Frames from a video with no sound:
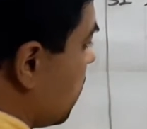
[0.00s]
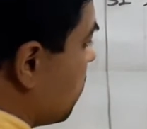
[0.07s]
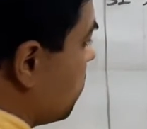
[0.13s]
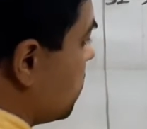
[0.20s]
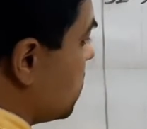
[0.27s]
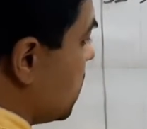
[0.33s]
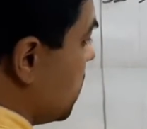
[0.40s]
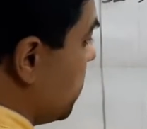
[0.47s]

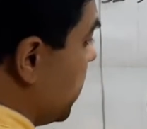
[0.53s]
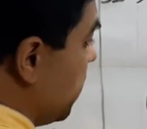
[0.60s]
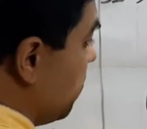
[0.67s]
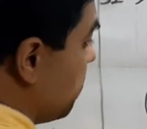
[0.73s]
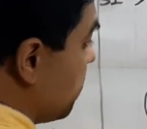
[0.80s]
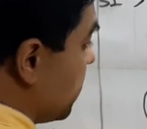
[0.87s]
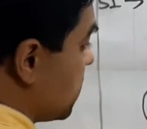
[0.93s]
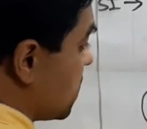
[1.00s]
which
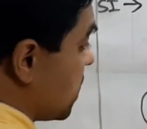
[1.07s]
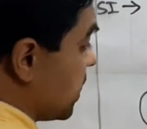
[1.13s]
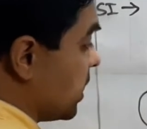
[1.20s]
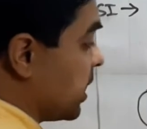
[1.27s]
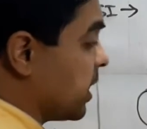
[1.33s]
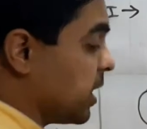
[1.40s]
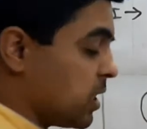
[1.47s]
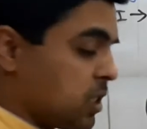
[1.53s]
remain fixed in
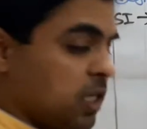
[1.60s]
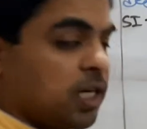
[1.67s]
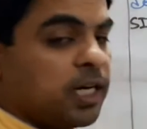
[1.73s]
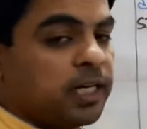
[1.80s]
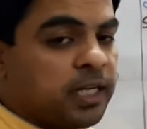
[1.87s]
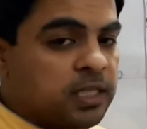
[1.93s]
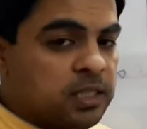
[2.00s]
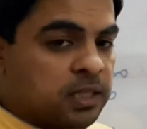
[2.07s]
the crystal
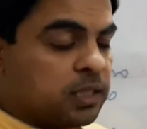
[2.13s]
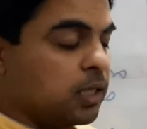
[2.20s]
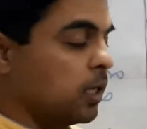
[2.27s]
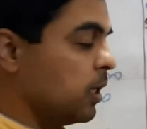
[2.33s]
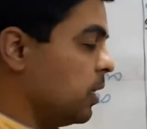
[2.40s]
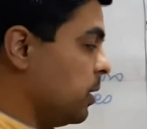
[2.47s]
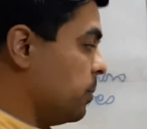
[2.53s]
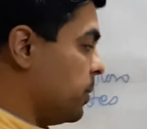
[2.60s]
lattice,
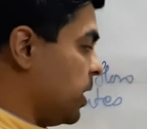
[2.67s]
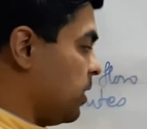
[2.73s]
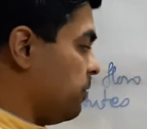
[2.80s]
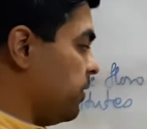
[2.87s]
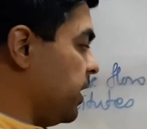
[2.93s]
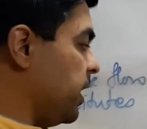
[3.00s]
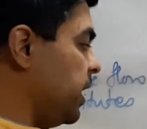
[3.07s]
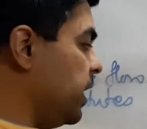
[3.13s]
but
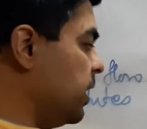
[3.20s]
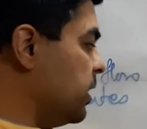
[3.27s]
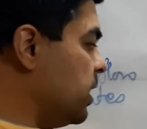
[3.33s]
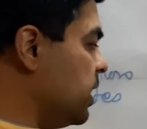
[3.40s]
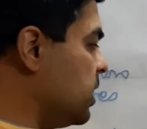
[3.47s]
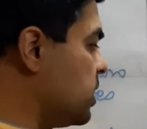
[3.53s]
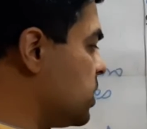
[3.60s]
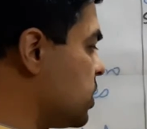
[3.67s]
we need
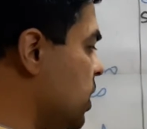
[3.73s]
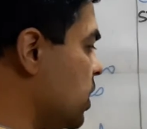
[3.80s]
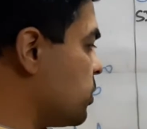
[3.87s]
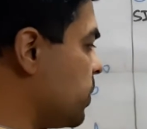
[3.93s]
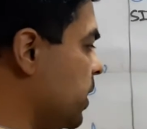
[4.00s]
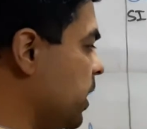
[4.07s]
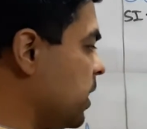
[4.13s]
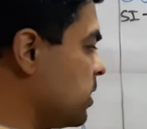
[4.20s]
these
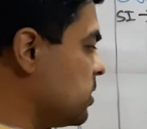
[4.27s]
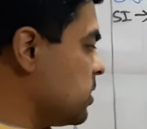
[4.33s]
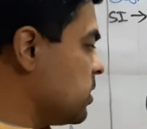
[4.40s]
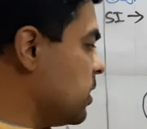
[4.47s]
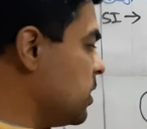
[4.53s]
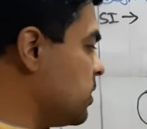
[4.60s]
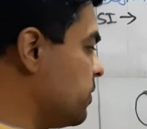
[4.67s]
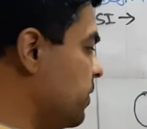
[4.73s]
charged particles,
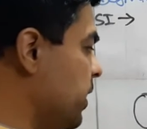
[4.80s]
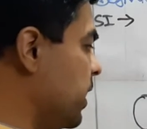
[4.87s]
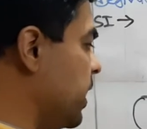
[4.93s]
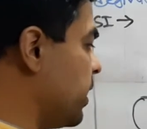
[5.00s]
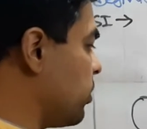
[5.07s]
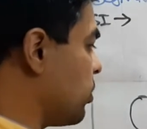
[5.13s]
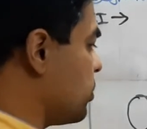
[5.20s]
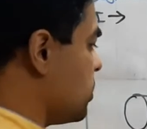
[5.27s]
these free
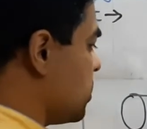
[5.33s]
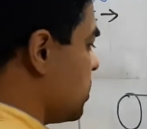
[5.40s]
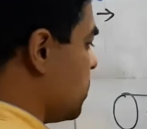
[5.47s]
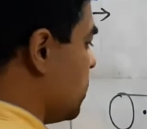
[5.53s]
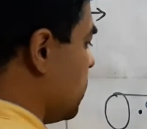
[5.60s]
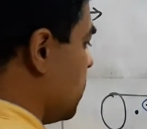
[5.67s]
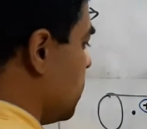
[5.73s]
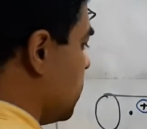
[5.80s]

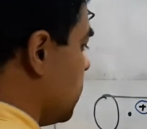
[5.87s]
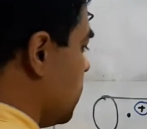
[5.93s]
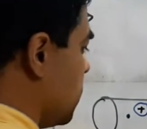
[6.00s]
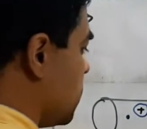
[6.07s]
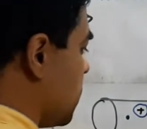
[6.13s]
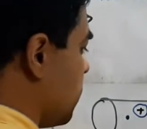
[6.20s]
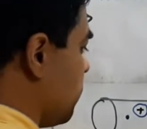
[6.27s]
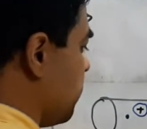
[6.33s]
electrons.
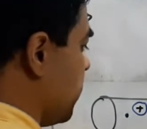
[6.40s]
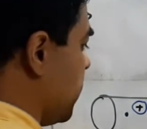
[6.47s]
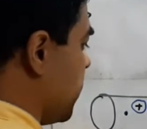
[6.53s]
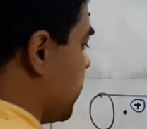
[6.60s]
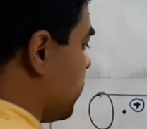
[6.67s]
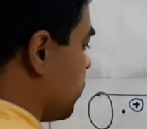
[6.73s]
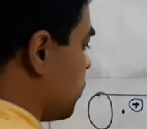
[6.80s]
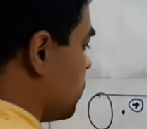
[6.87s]
These are free
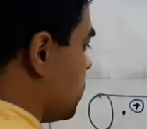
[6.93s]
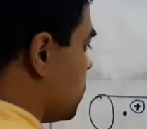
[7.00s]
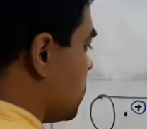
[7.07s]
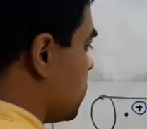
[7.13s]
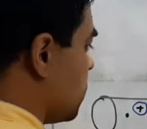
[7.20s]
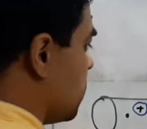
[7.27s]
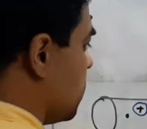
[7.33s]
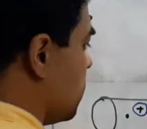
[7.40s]

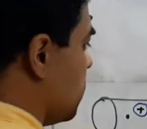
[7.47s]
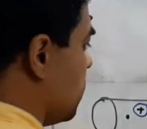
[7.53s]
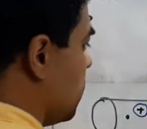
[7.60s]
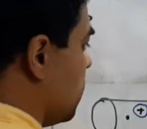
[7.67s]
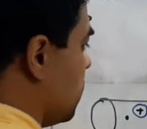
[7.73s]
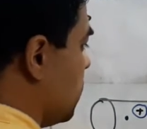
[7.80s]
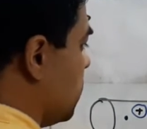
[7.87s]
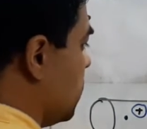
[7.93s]
electrons.
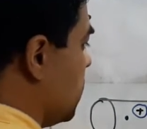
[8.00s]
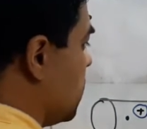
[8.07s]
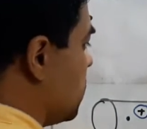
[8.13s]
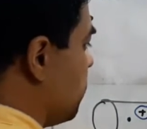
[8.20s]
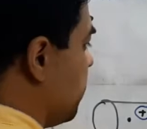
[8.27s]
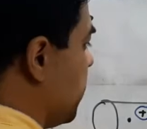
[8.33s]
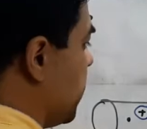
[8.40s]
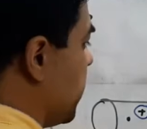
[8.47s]

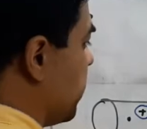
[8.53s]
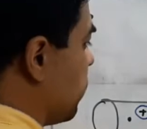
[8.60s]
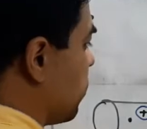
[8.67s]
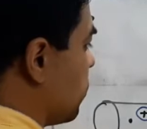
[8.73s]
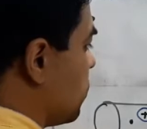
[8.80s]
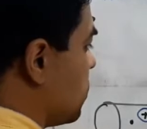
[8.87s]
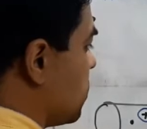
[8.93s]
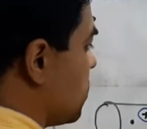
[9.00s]
These free
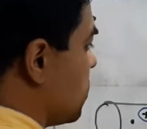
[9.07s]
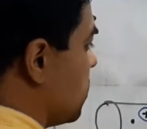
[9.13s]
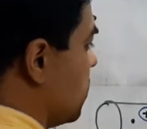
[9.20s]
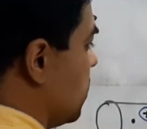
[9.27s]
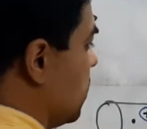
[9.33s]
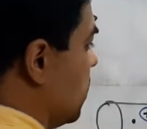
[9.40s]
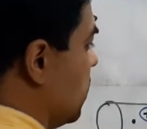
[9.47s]
electrons